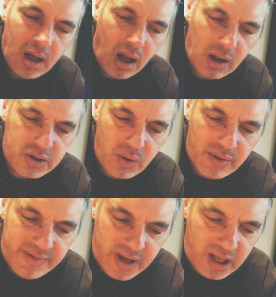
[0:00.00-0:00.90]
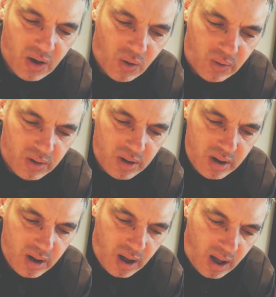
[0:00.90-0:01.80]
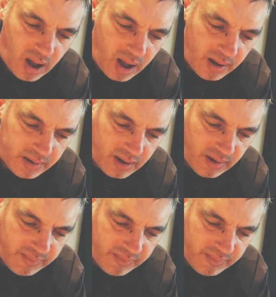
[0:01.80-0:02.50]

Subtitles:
I'll do a video of